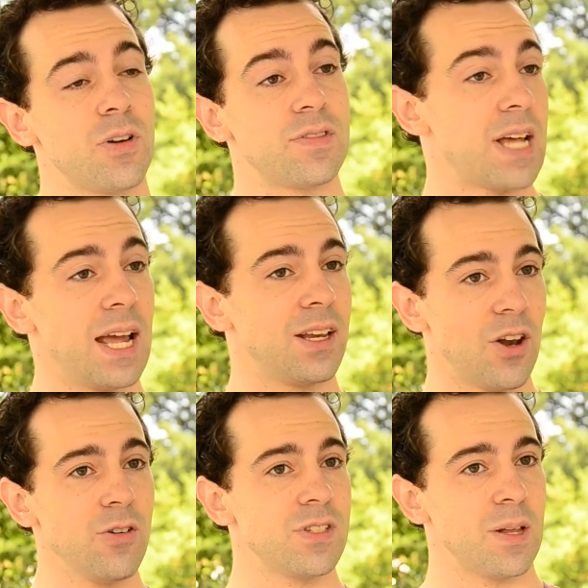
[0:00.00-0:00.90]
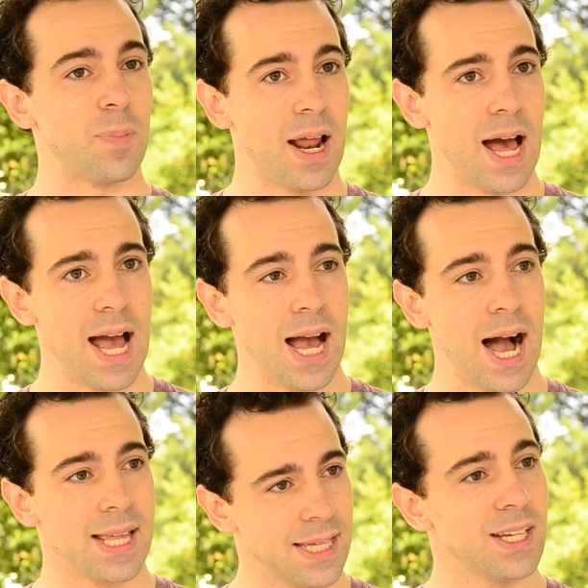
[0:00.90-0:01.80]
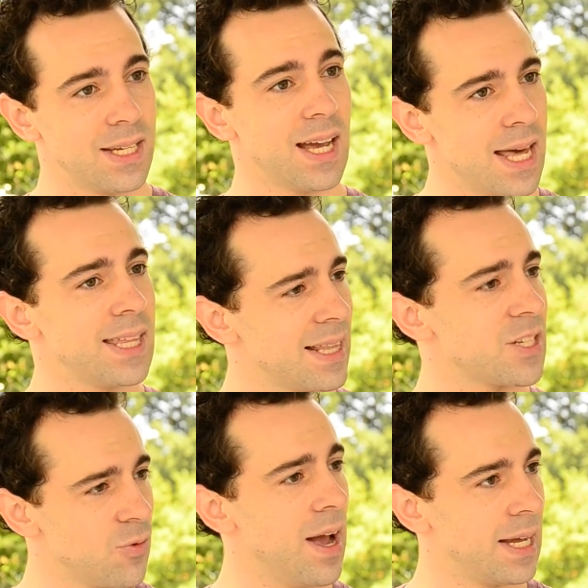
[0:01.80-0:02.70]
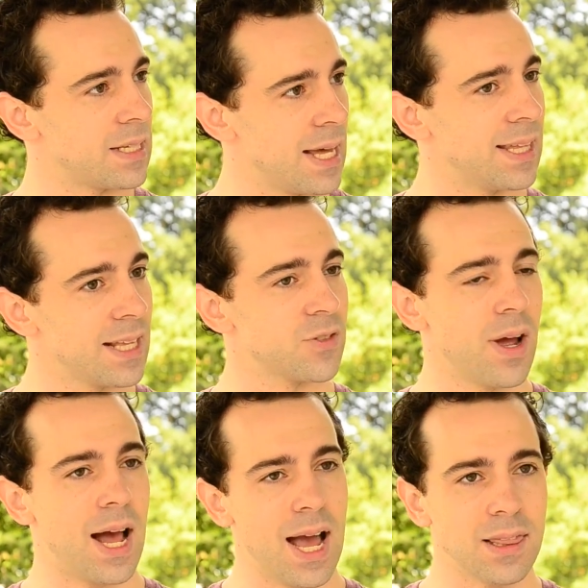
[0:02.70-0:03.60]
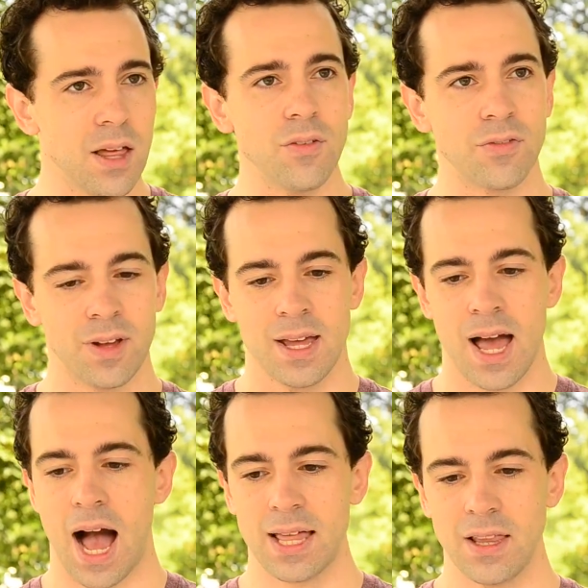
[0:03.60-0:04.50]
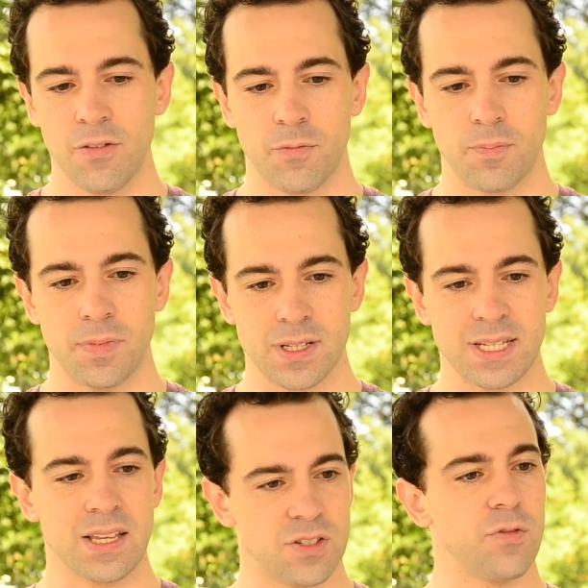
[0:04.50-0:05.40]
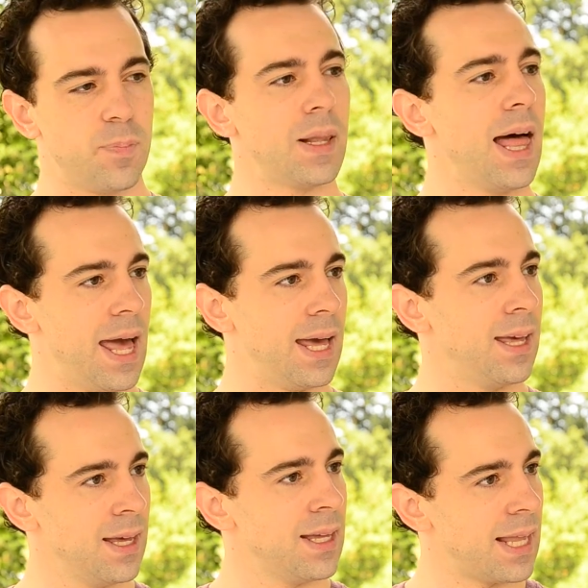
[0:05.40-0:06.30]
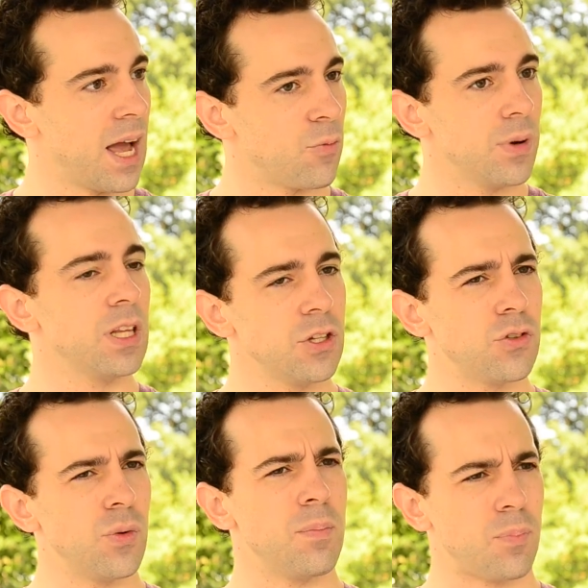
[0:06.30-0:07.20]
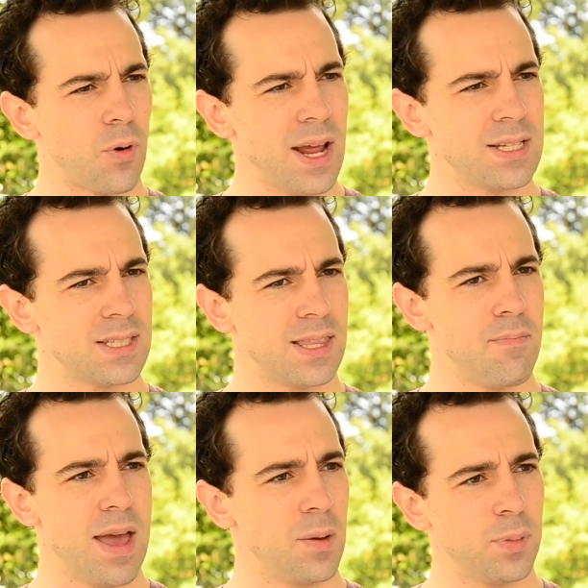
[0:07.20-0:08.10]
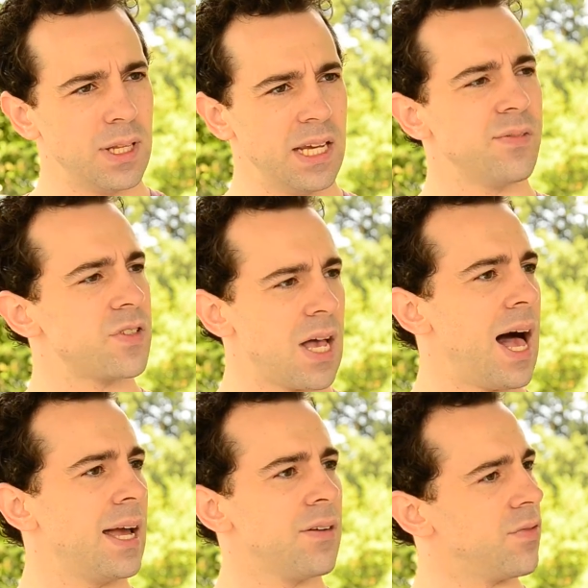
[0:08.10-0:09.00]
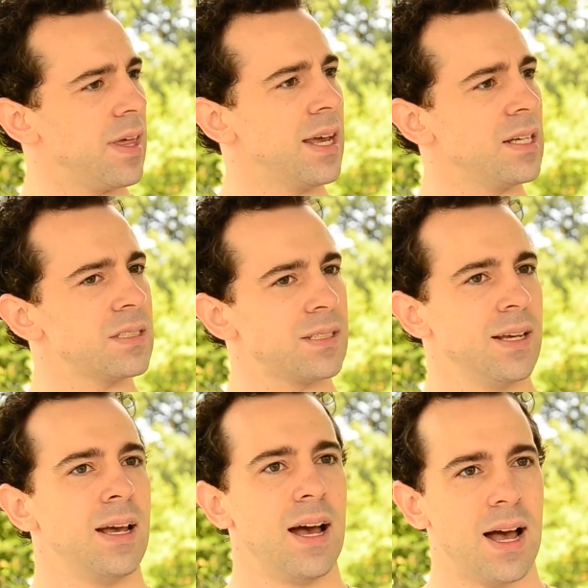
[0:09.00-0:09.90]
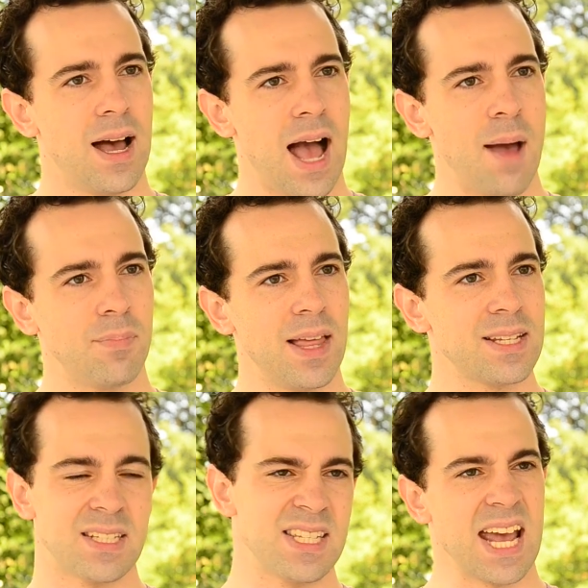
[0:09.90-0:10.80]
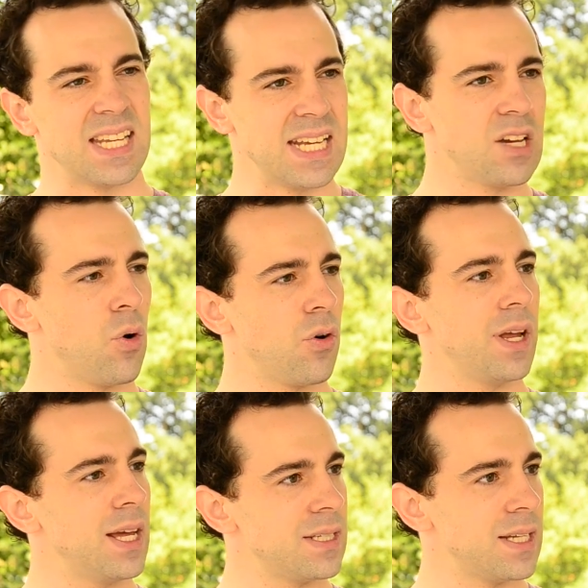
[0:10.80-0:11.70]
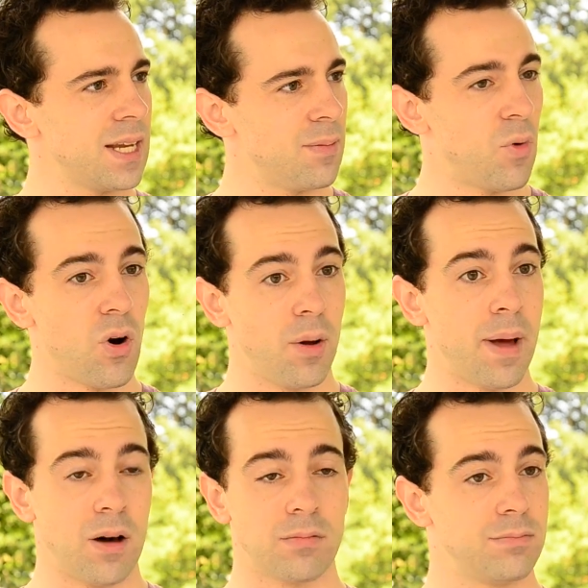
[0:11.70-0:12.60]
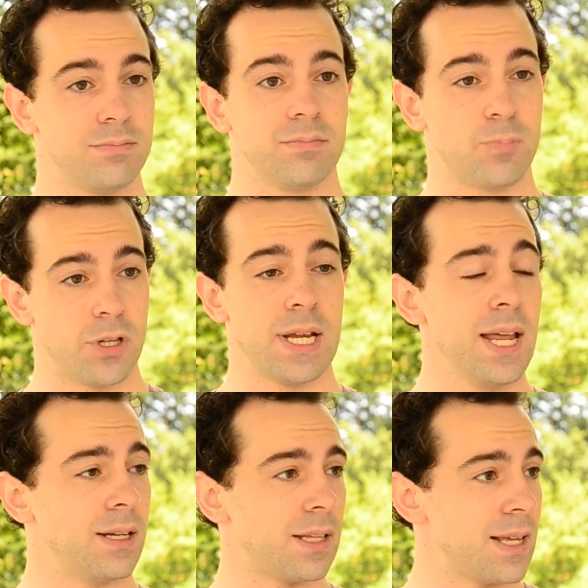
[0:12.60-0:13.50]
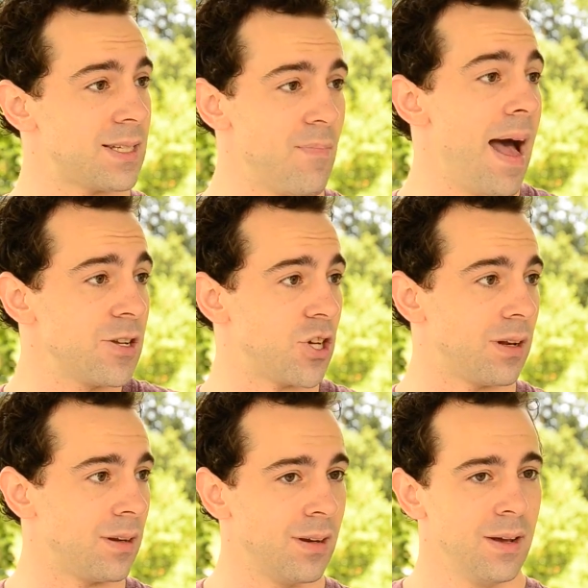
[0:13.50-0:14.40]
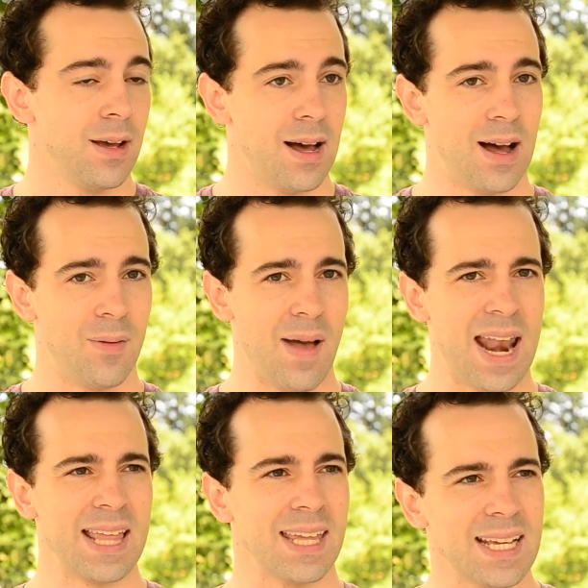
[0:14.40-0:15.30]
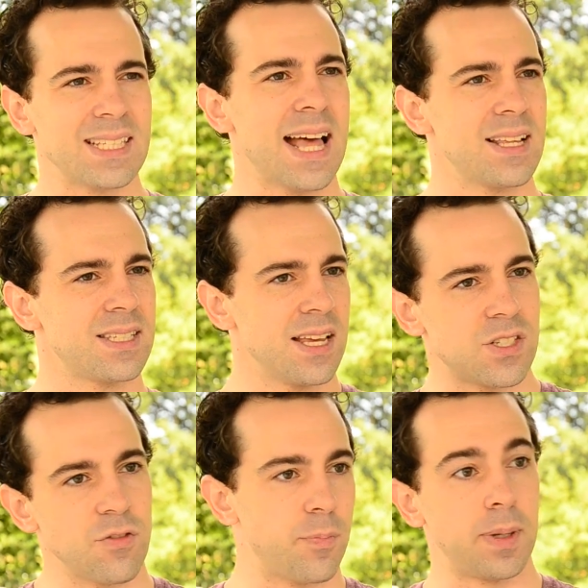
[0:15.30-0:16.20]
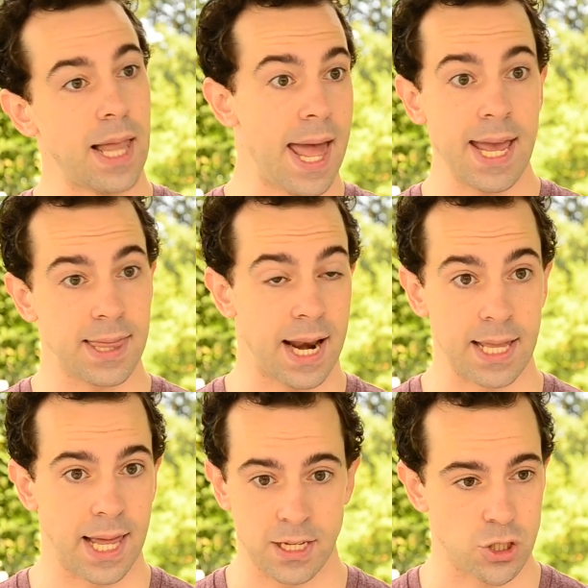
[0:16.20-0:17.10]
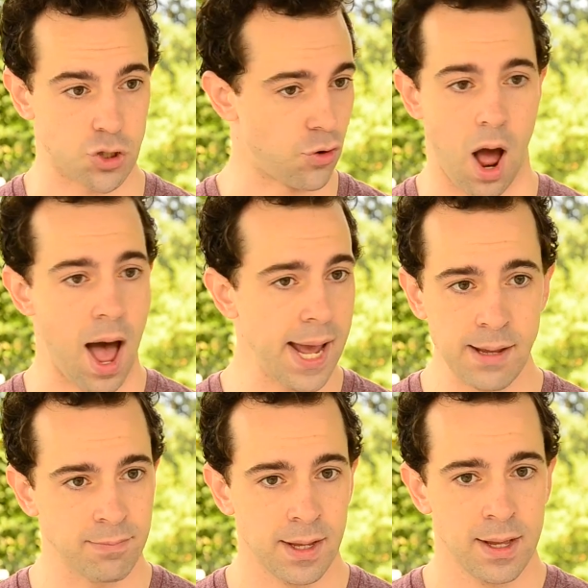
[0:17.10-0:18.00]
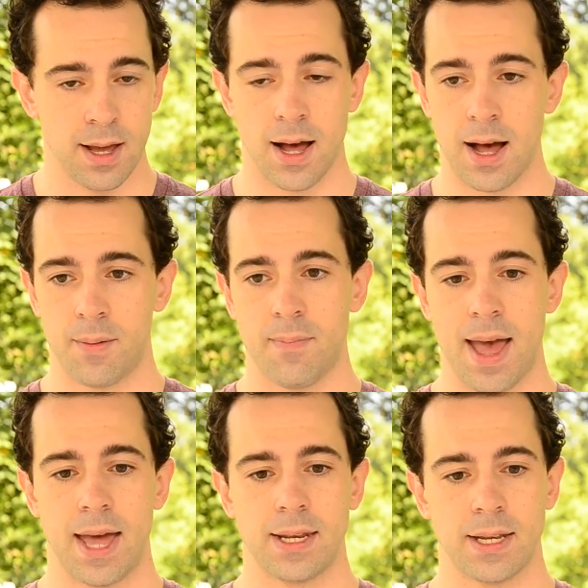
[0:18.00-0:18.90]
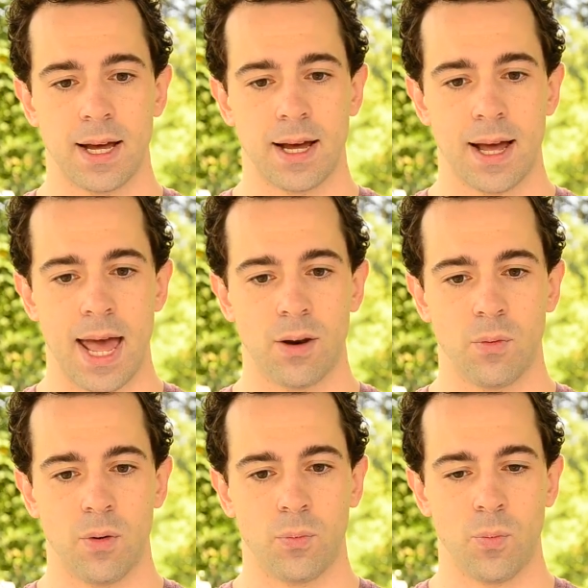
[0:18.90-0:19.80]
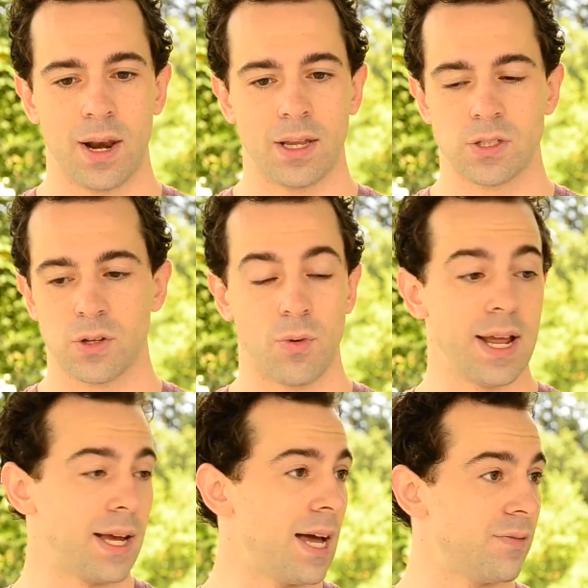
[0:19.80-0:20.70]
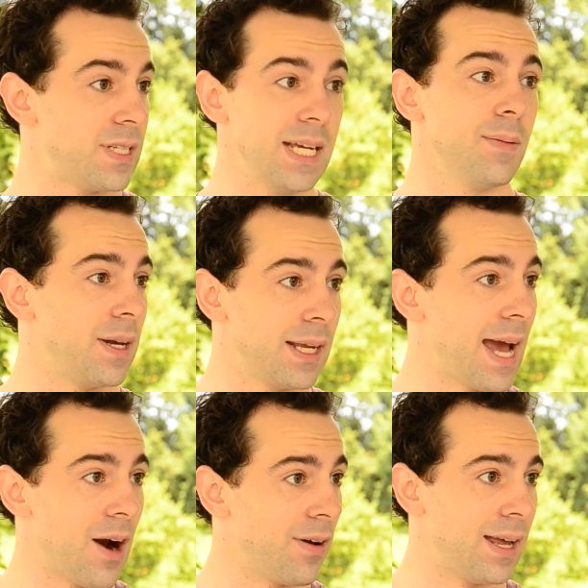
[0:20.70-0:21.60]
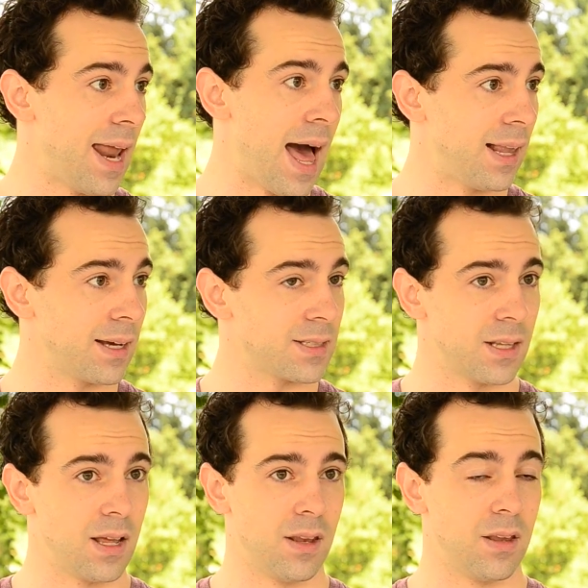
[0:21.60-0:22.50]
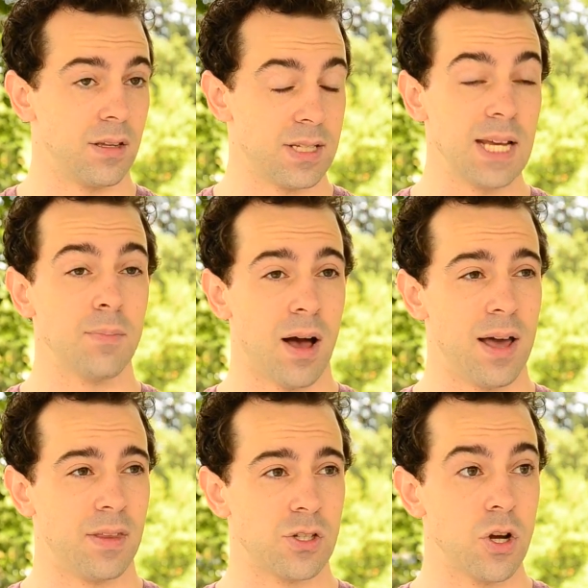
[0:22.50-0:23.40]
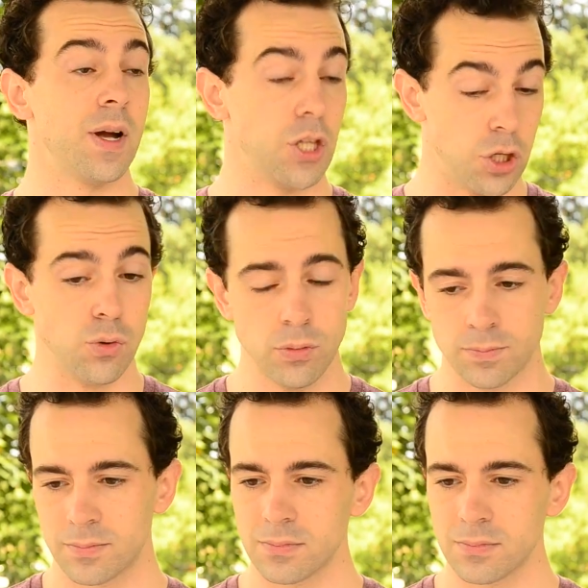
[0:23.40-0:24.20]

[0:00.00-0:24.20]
sort of diagnosed it, but I, I think I think that's right. I think that's right. I love I love the sense of play. Like I really do embrace the make believe side of things. Uh, I'm less technique oriented and more about pretend. Let's imagine. Yeah. Um, and I think it's that sense of play that I like to try. Um, and uh, and when it's the right kind of team, and Gary and Alex and, and the team behind the show and you